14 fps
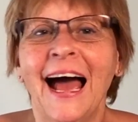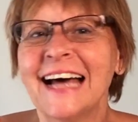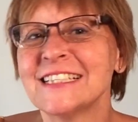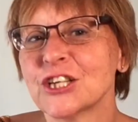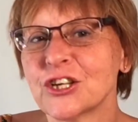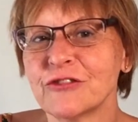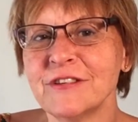
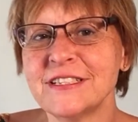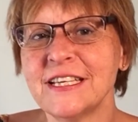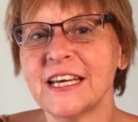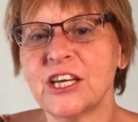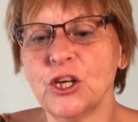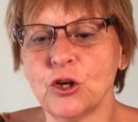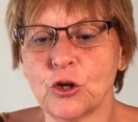As a
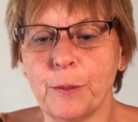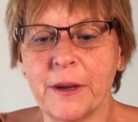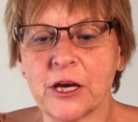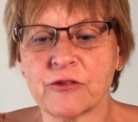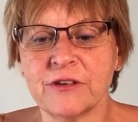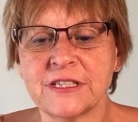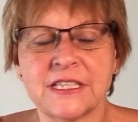critic, you could be
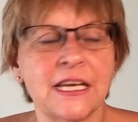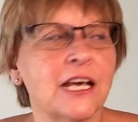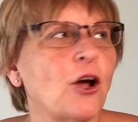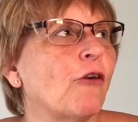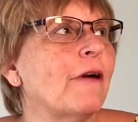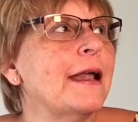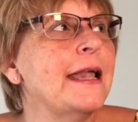a
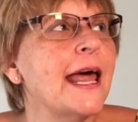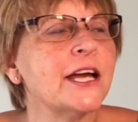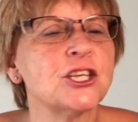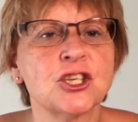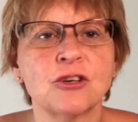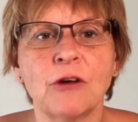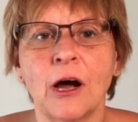critic or a
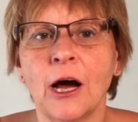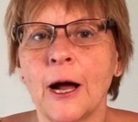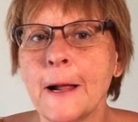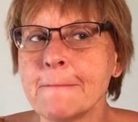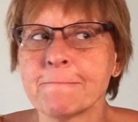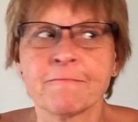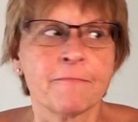lecturer
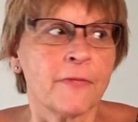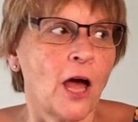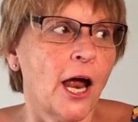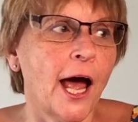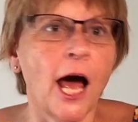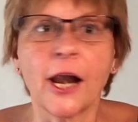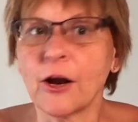
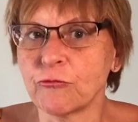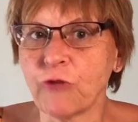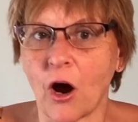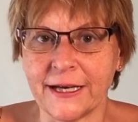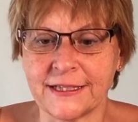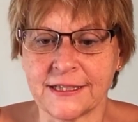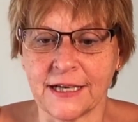and a
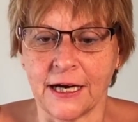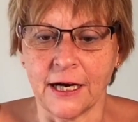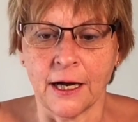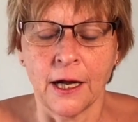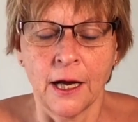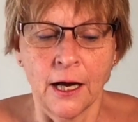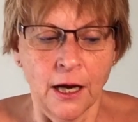writer.
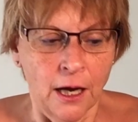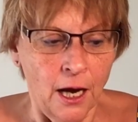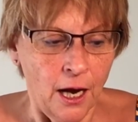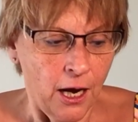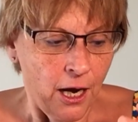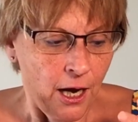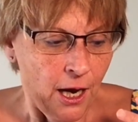
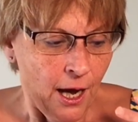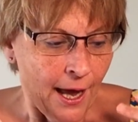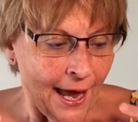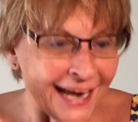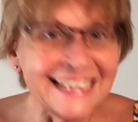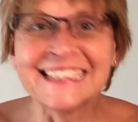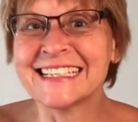
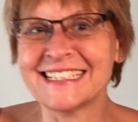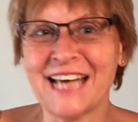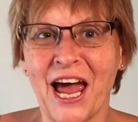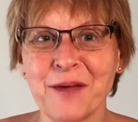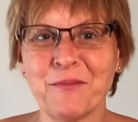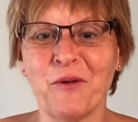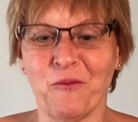
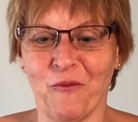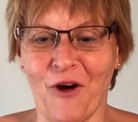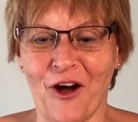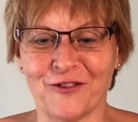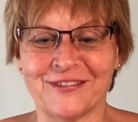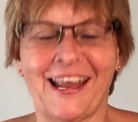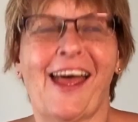Entertainment
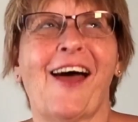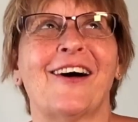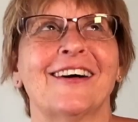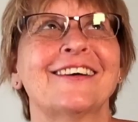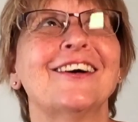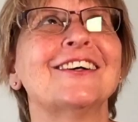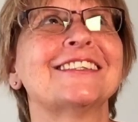world.
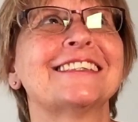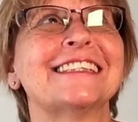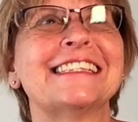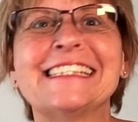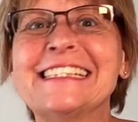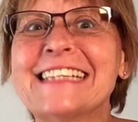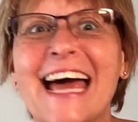Now, gosh, the
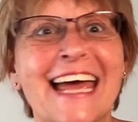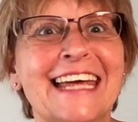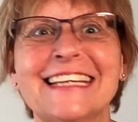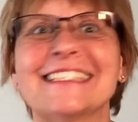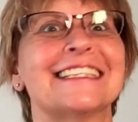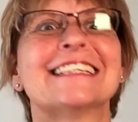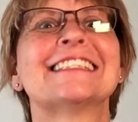
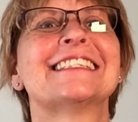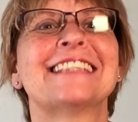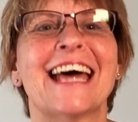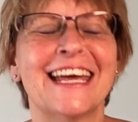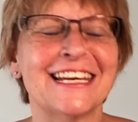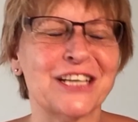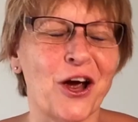stage.
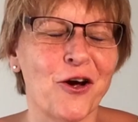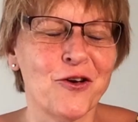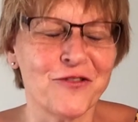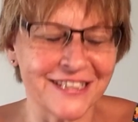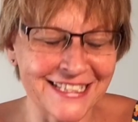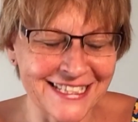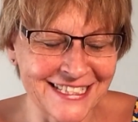
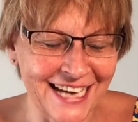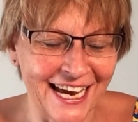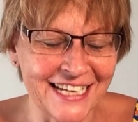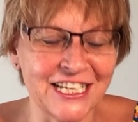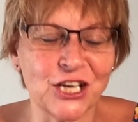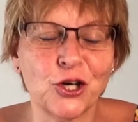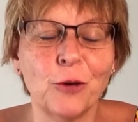
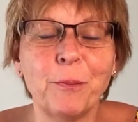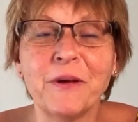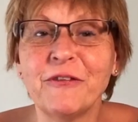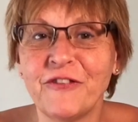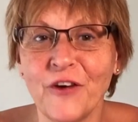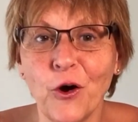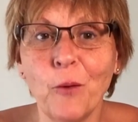It could be
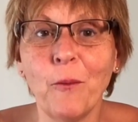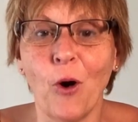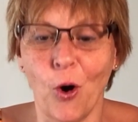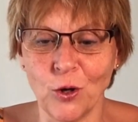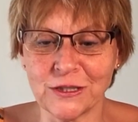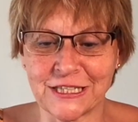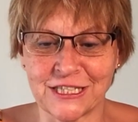film
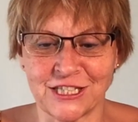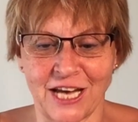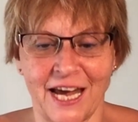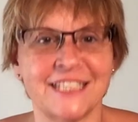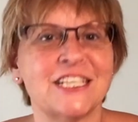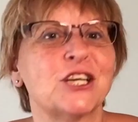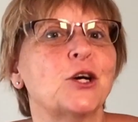or
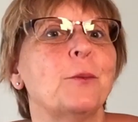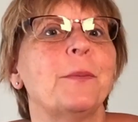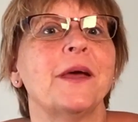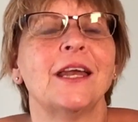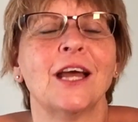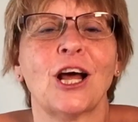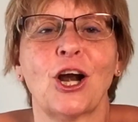stage. It could
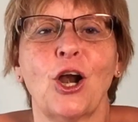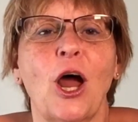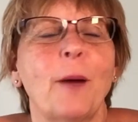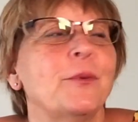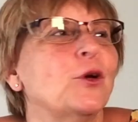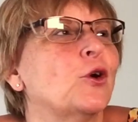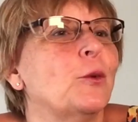be in a
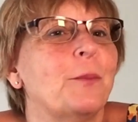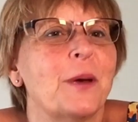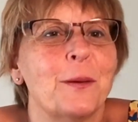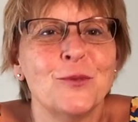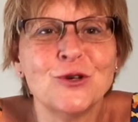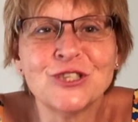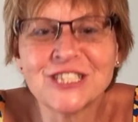club. You could be a
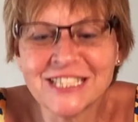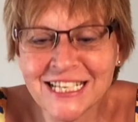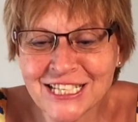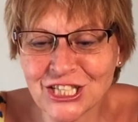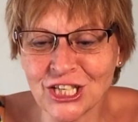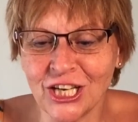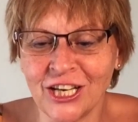
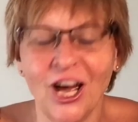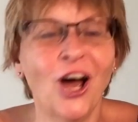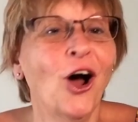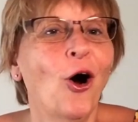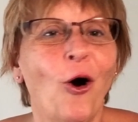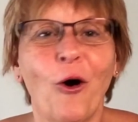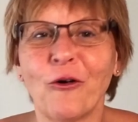musician
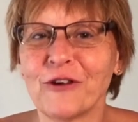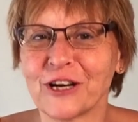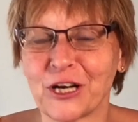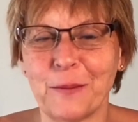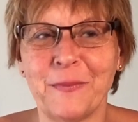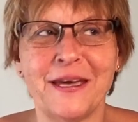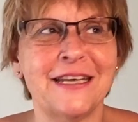or a
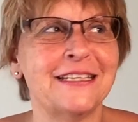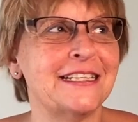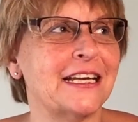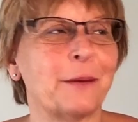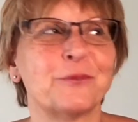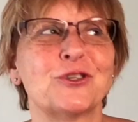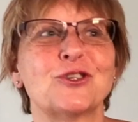
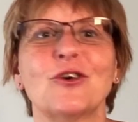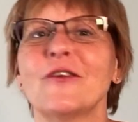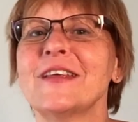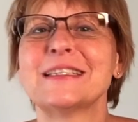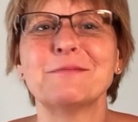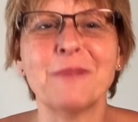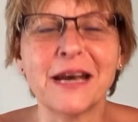comedian. I'm sure
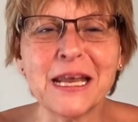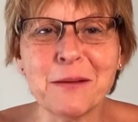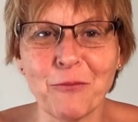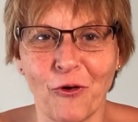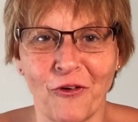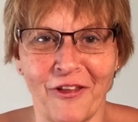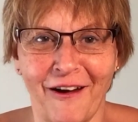there's many
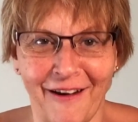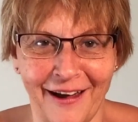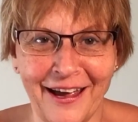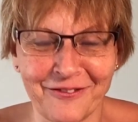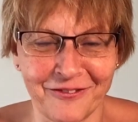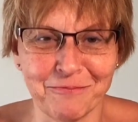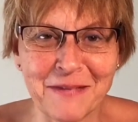more that I
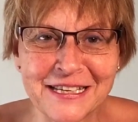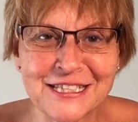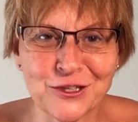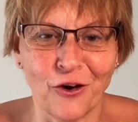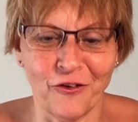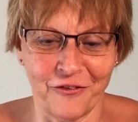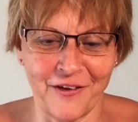have missed
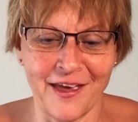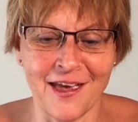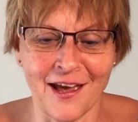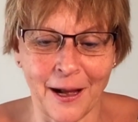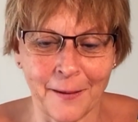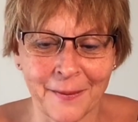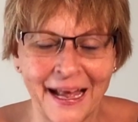off
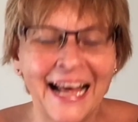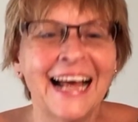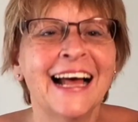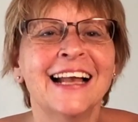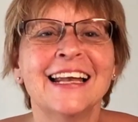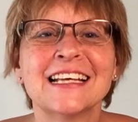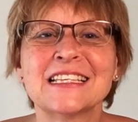here.
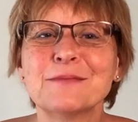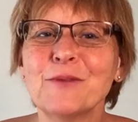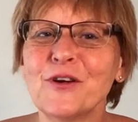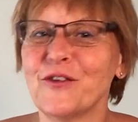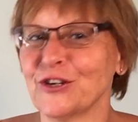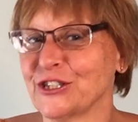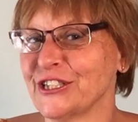Let's
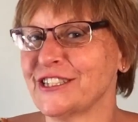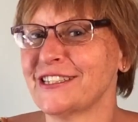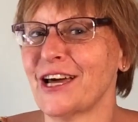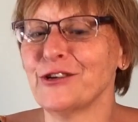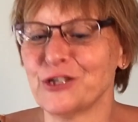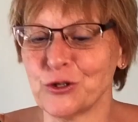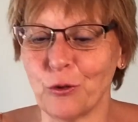move on to
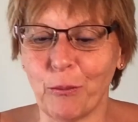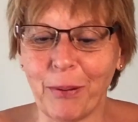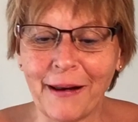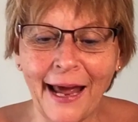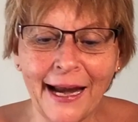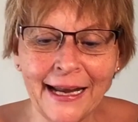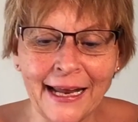social
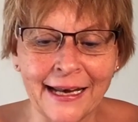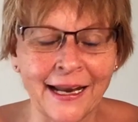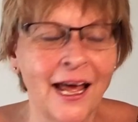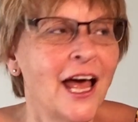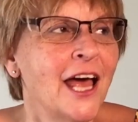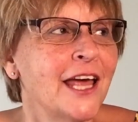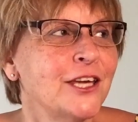planning.
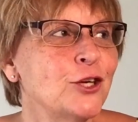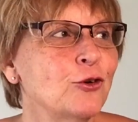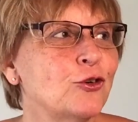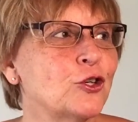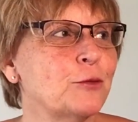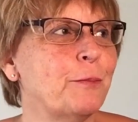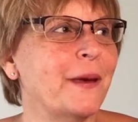You
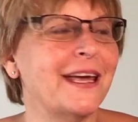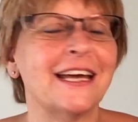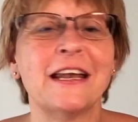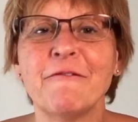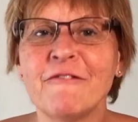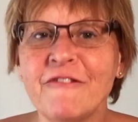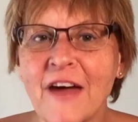could be an
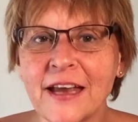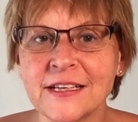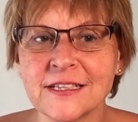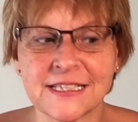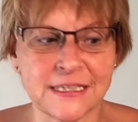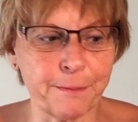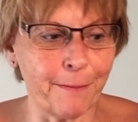
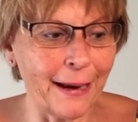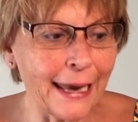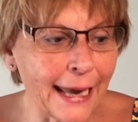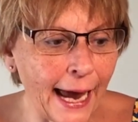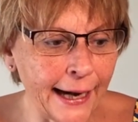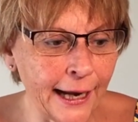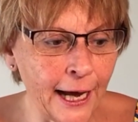events
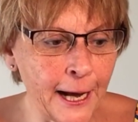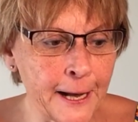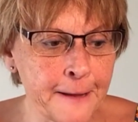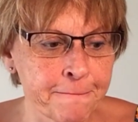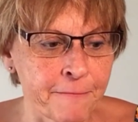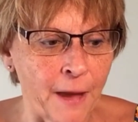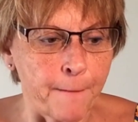planner,
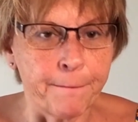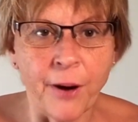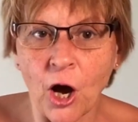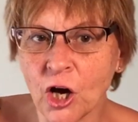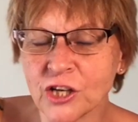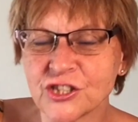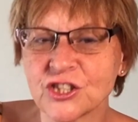
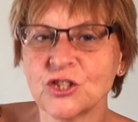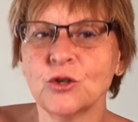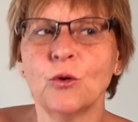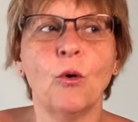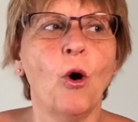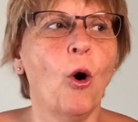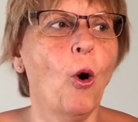
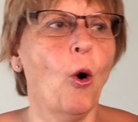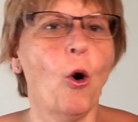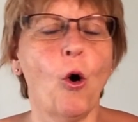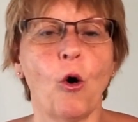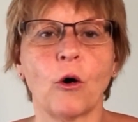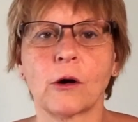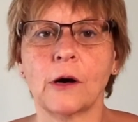personal
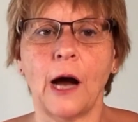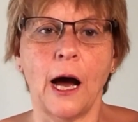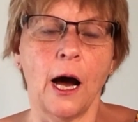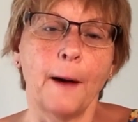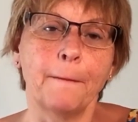or